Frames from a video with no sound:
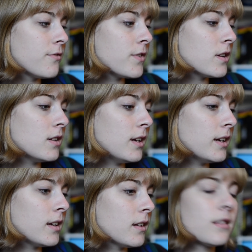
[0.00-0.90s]
feel
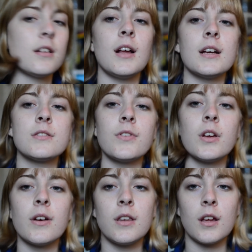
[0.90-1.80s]
like the last
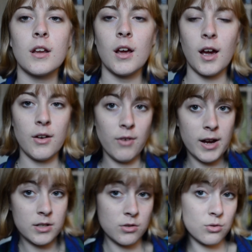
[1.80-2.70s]
video I did, I
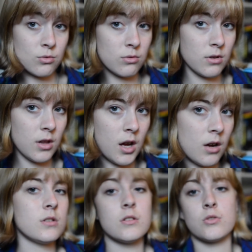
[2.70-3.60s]
ragged on school a
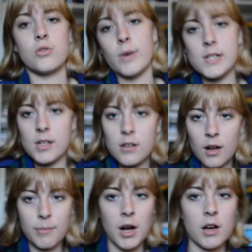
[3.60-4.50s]
lot. It's true, I did.
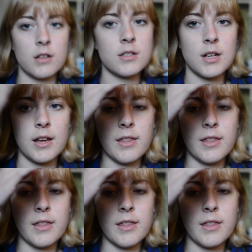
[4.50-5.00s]
I'm not going to deny